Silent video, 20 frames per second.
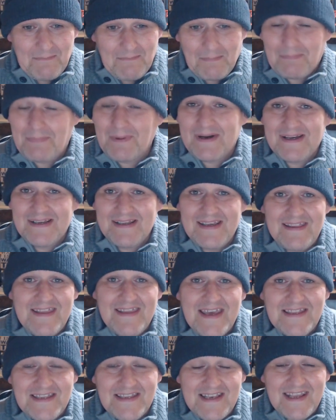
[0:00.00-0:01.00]
But at
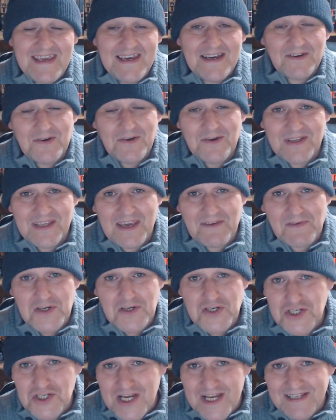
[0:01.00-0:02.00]
the end of the day, I couldn't give a
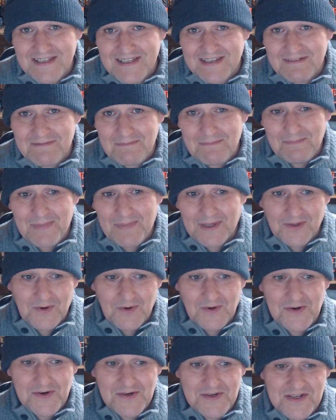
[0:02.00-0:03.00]
shit,
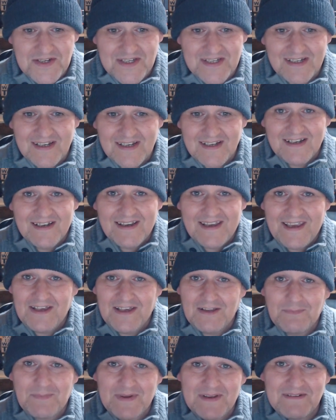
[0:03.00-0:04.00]
because
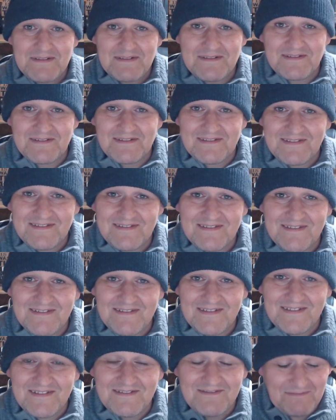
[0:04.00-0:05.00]
helping
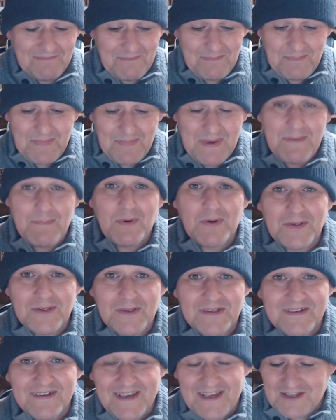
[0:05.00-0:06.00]

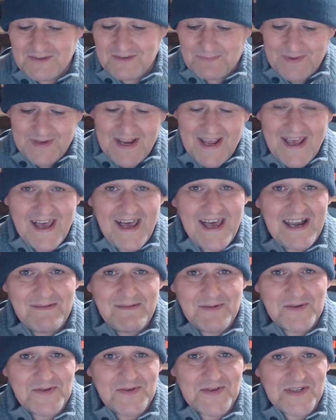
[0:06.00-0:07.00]
people, helping
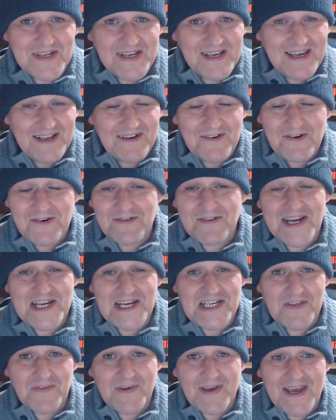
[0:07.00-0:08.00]
animals and all the
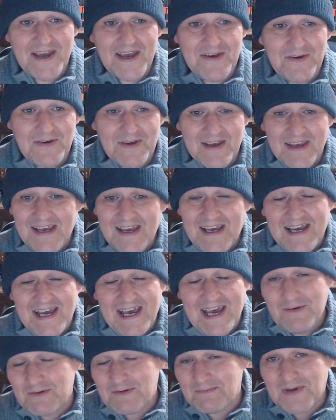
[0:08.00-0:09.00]
rest of it out,
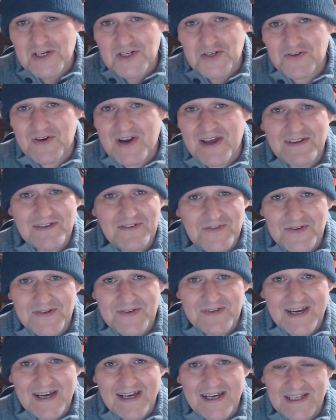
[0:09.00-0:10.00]
I would much rather do
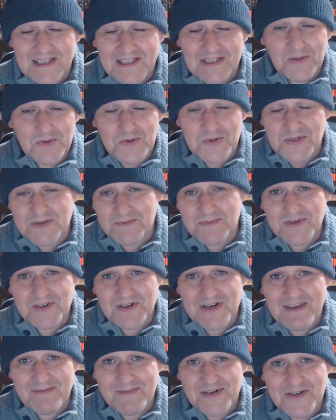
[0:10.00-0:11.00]
that and lose
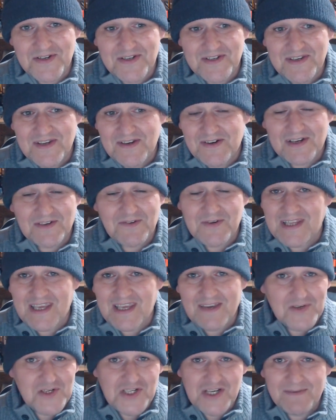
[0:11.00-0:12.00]
subscribers. You know, I couldn't
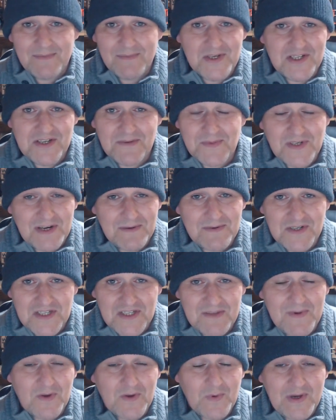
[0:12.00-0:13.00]
give a shit about subscriptions,
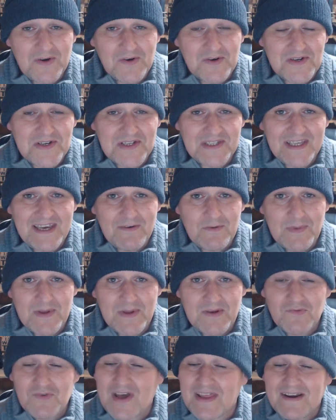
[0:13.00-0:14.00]
to be quite honestly. I would be
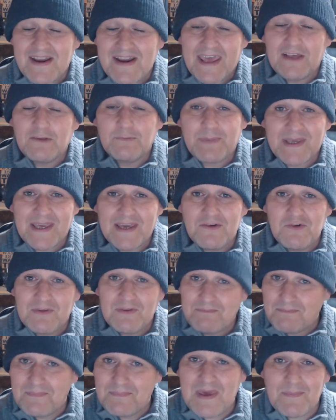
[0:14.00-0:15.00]
rather helping out
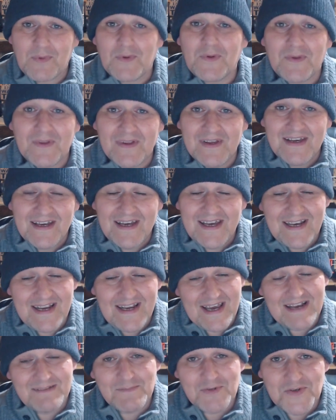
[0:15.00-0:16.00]
people and
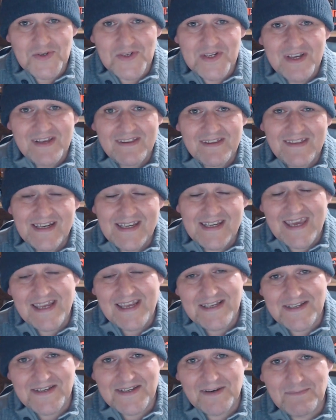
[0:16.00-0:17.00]
animals than
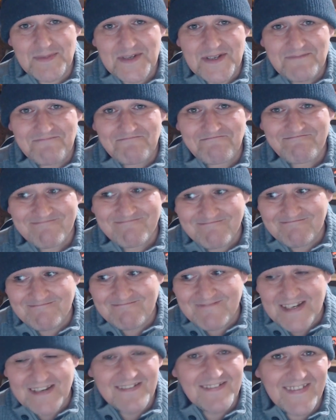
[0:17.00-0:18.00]
getting subs.
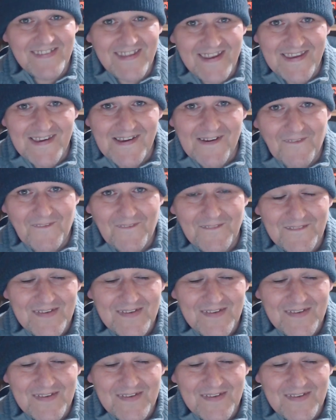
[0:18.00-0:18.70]
There you go.